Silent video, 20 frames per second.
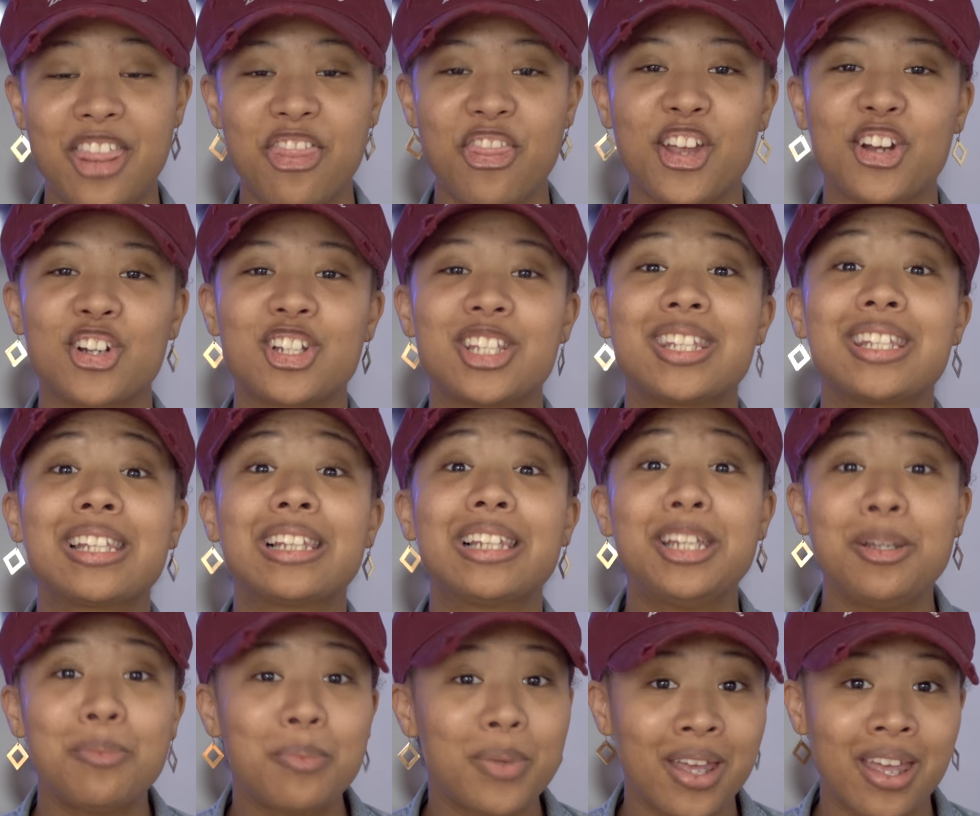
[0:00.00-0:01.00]
They're
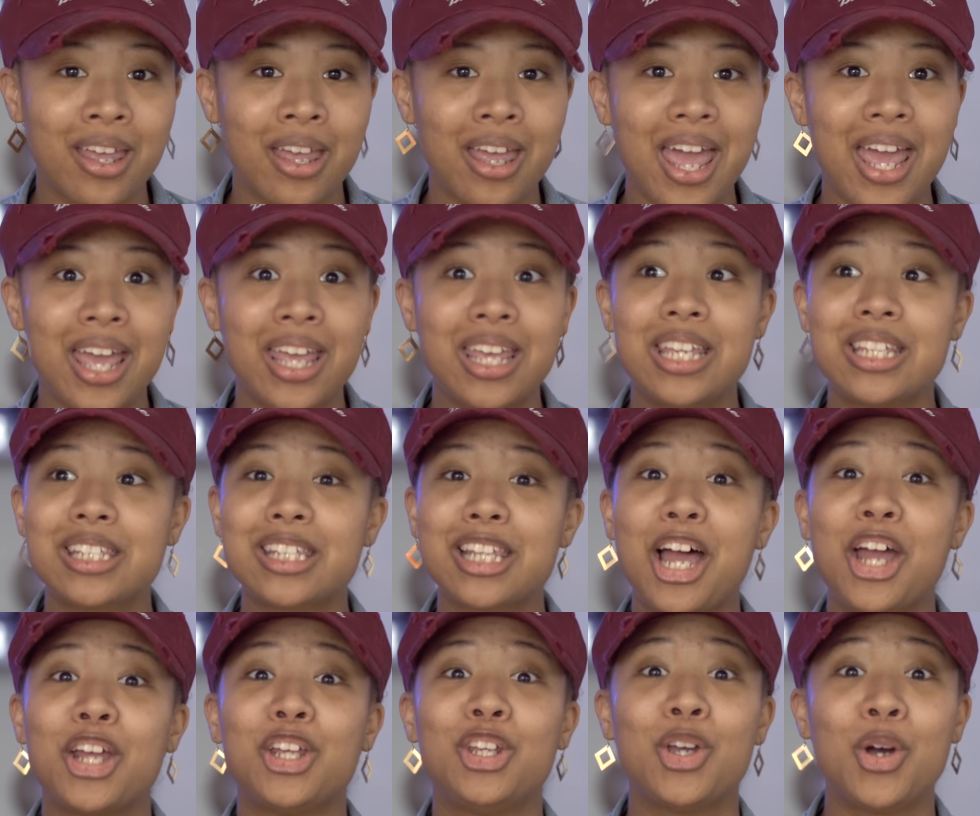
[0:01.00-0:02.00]
sleeping. And he's
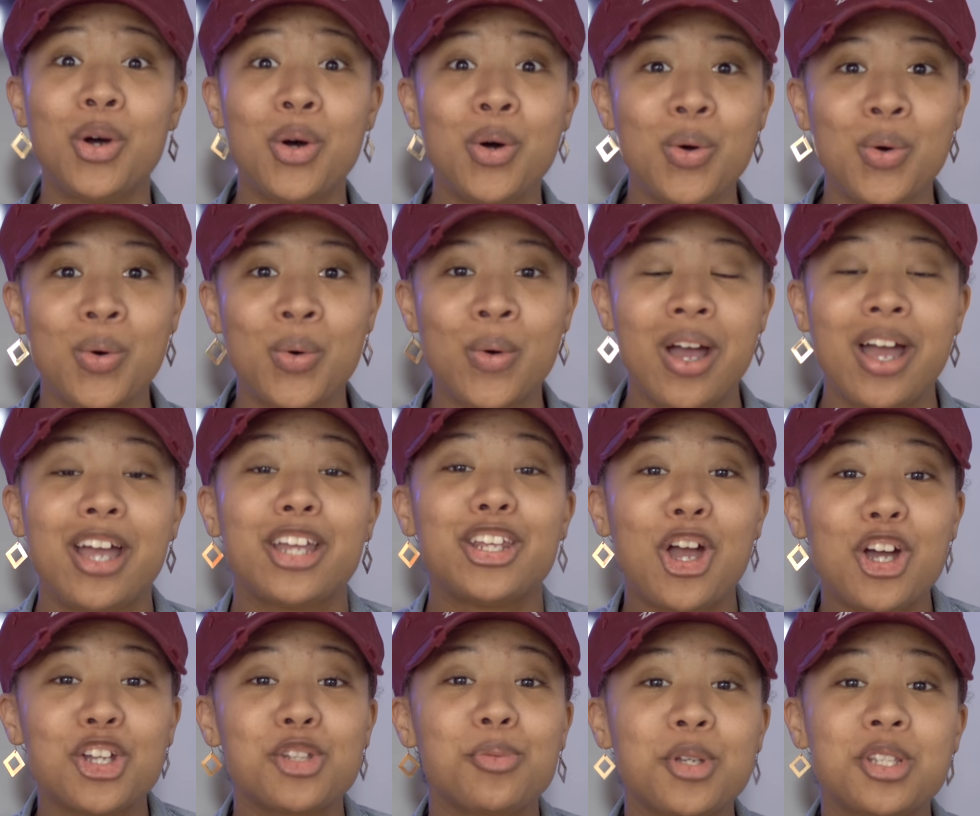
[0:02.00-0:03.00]
like, yo,
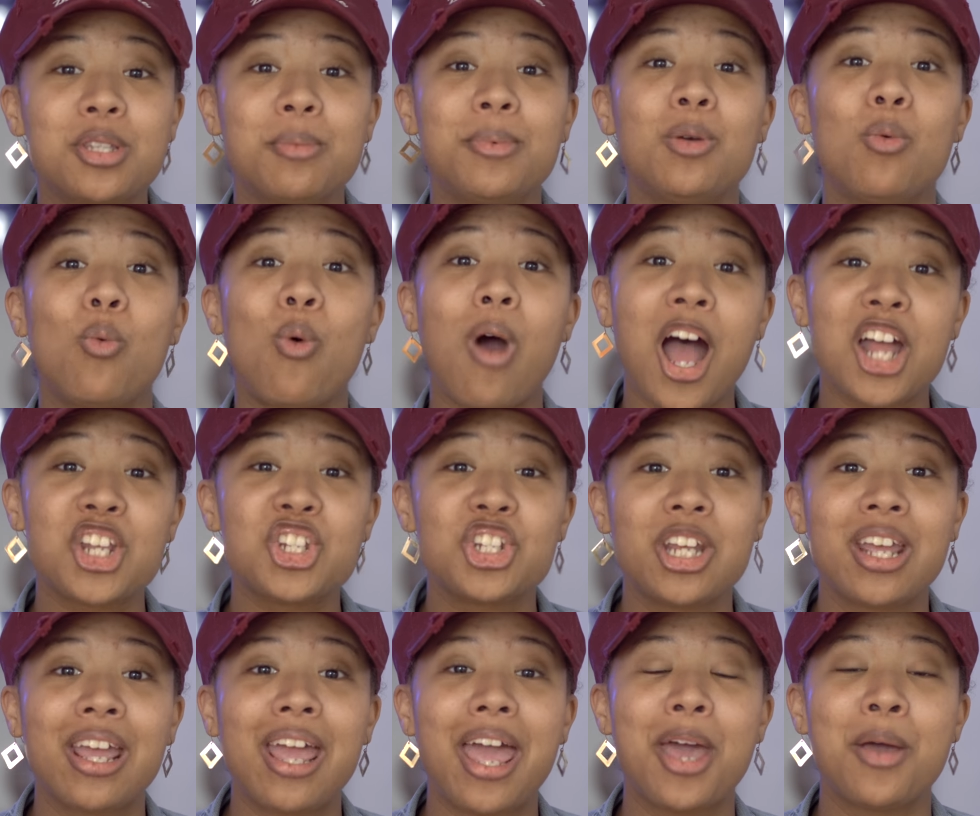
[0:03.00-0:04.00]
y'all supposed to be
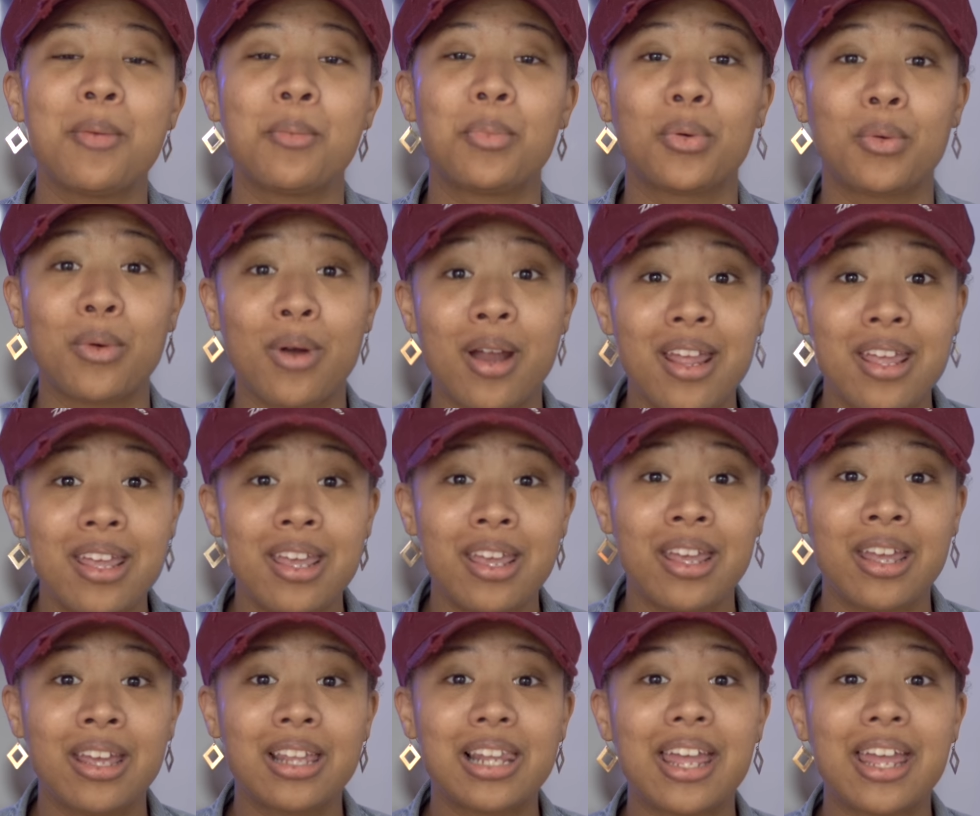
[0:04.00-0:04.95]
watching and praying.